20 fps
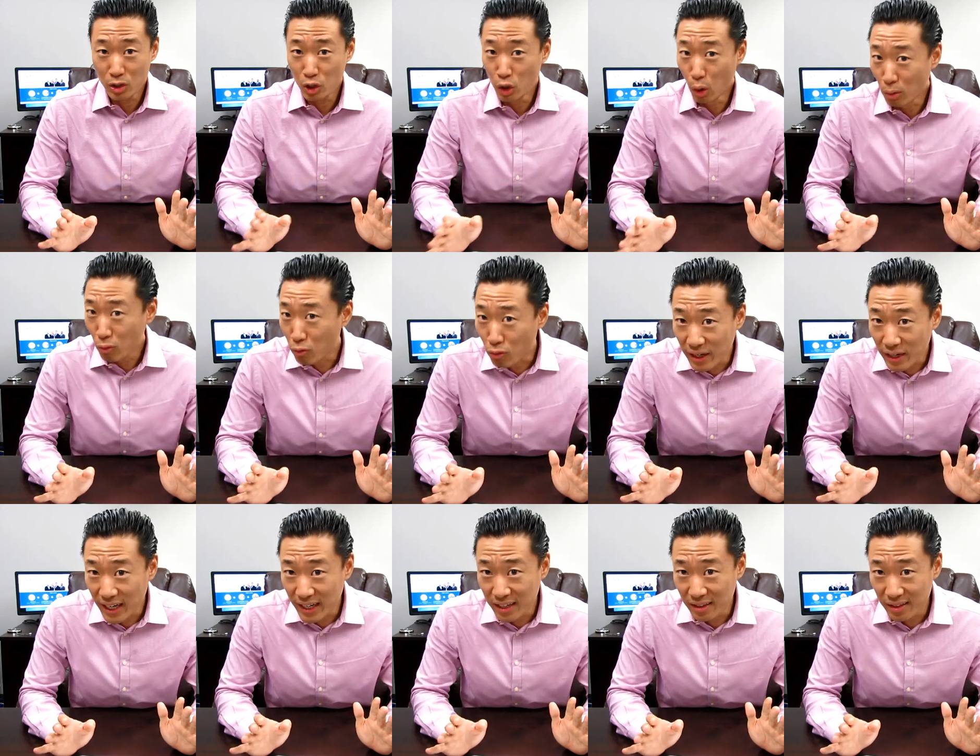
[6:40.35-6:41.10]
Don't
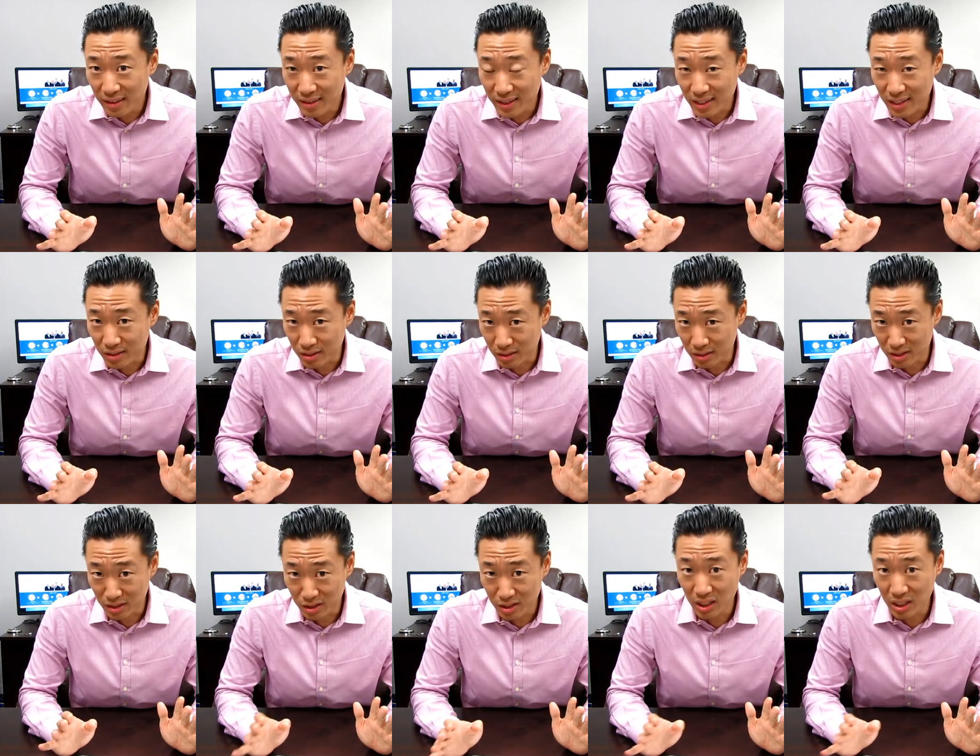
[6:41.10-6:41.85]
write anything that's
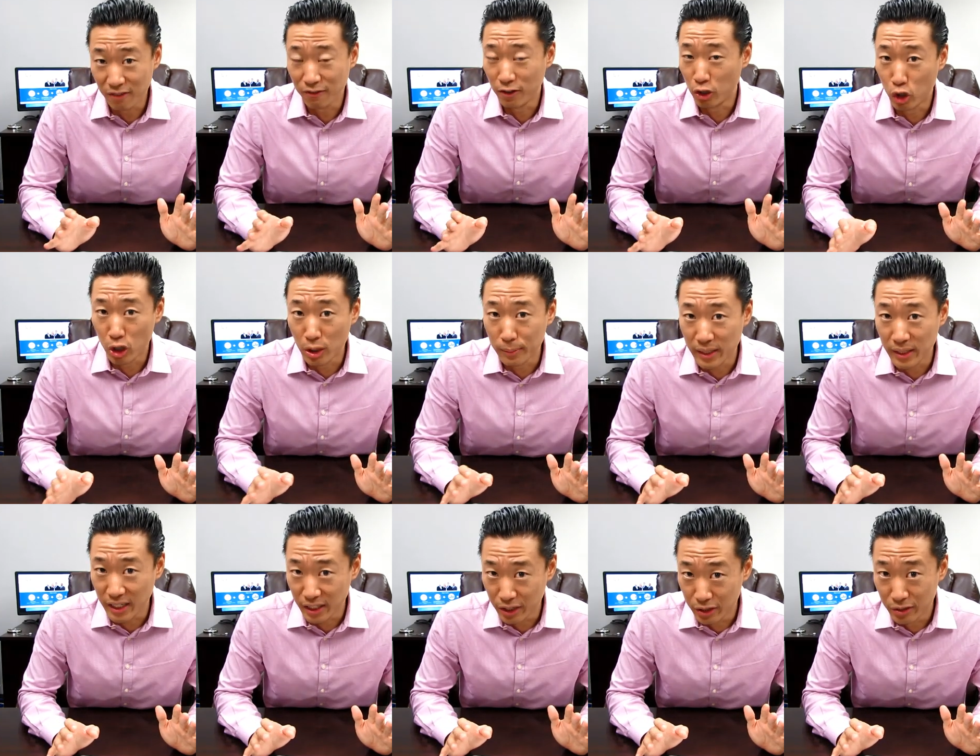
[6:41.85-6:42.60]
going to
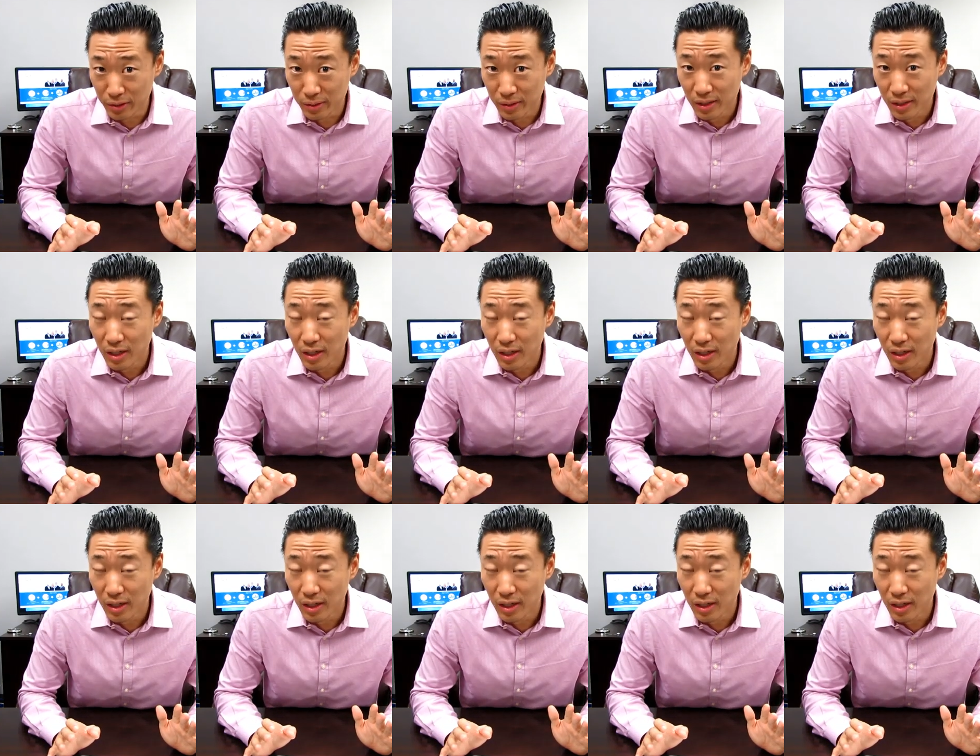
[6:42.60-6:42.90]
self-incriminate you